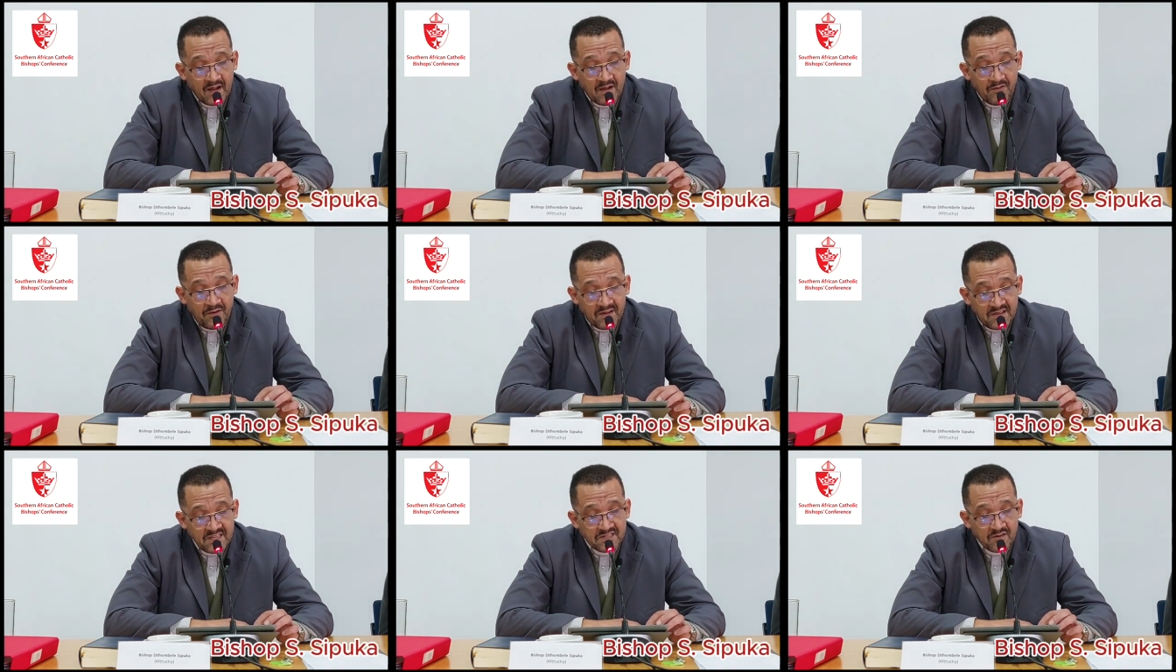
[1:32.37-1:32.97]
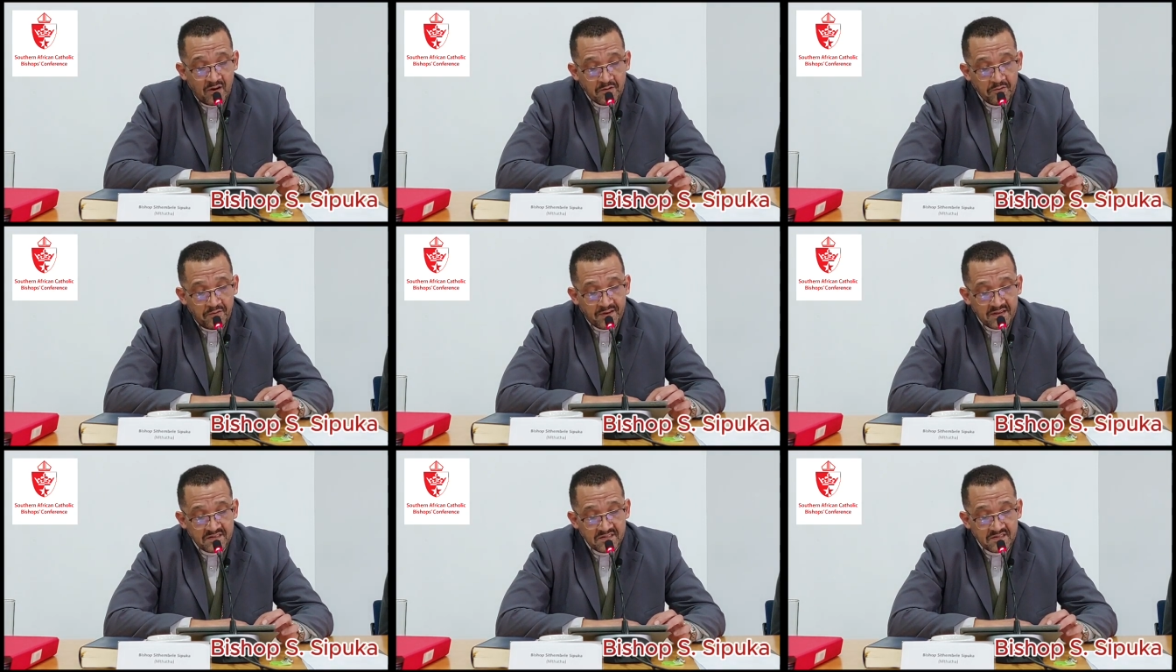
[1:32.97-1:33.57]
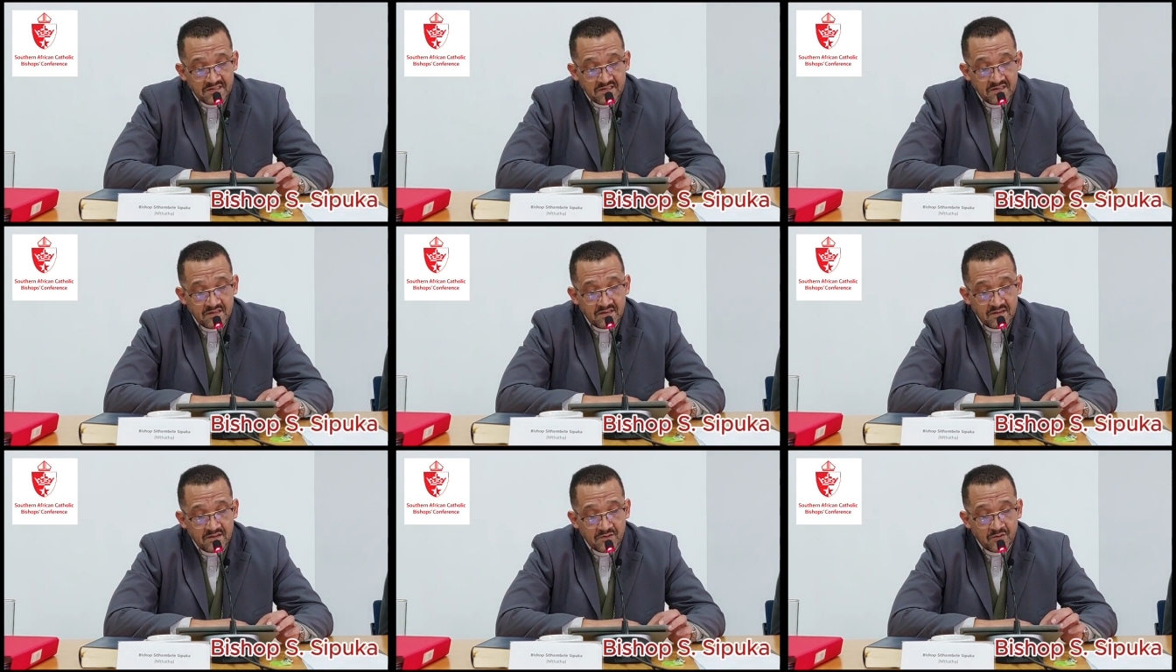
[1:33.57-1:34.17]
for this conference
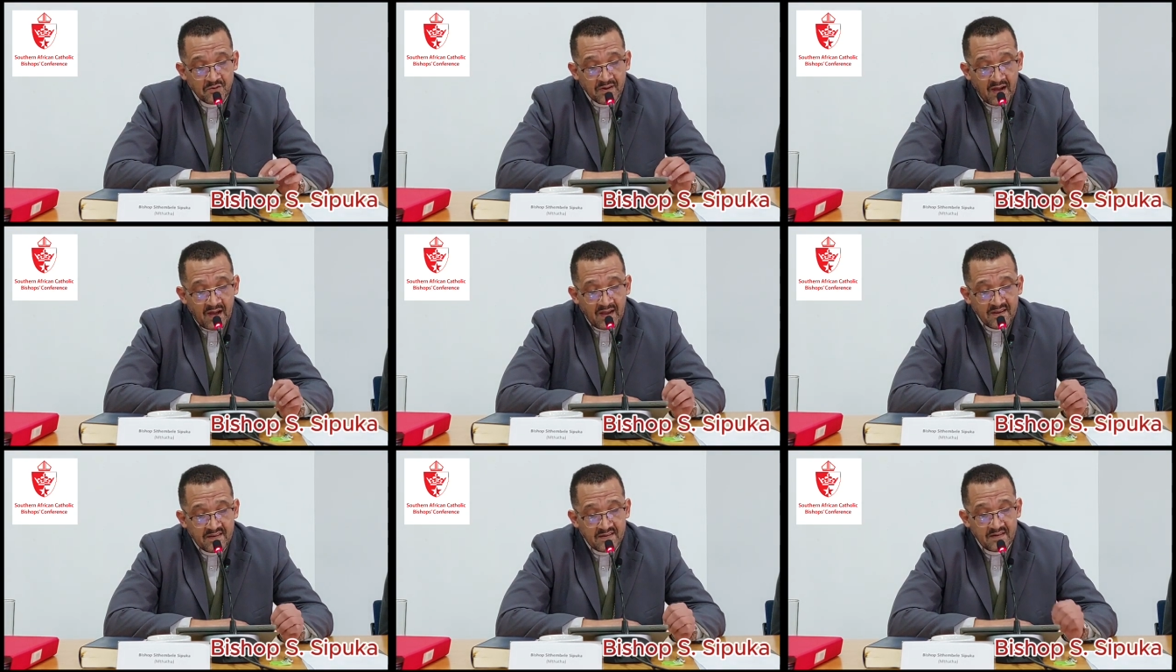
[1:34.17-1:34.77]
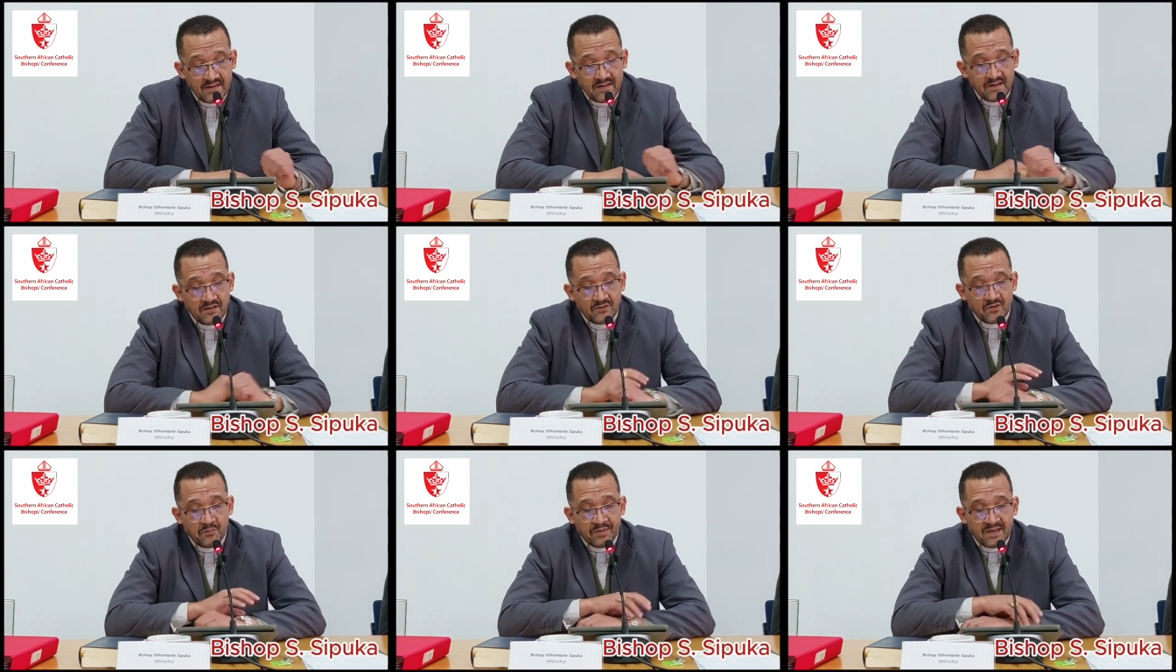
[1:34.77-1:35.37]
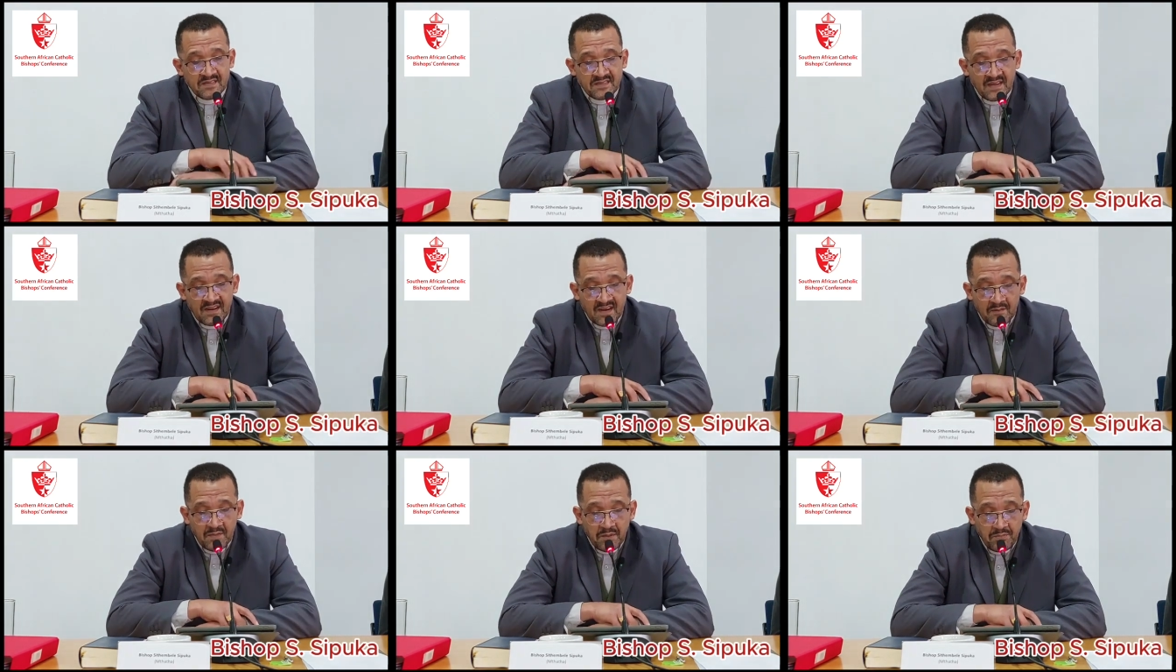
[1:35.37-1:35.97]
to write to President
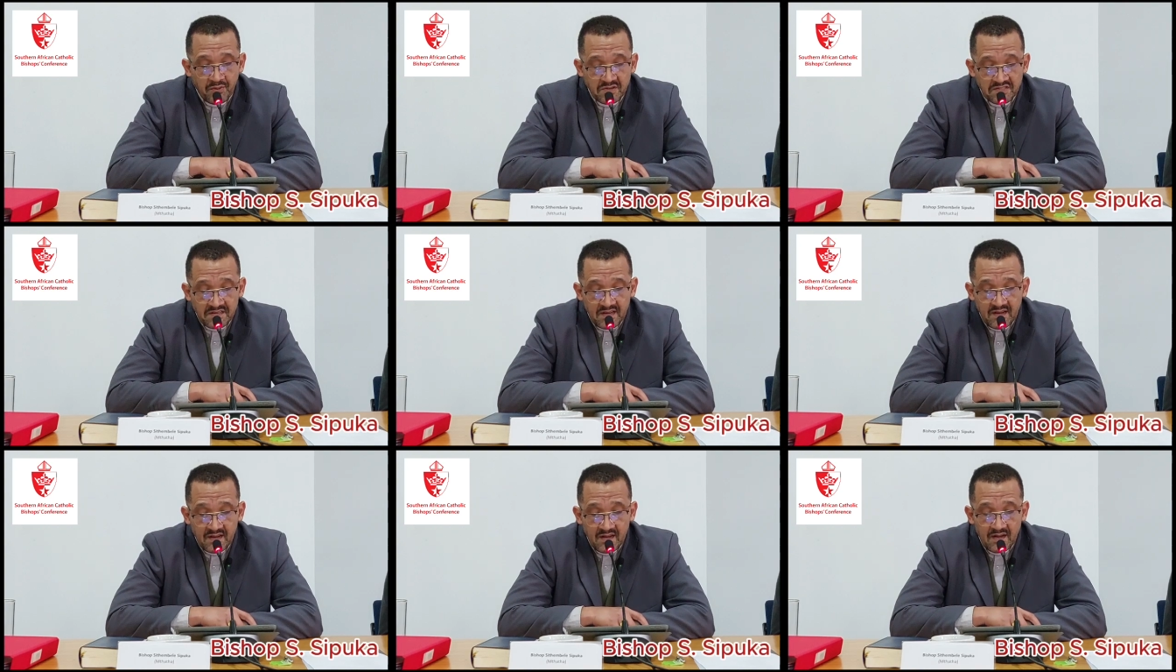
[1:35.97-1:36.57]
Ramaphosa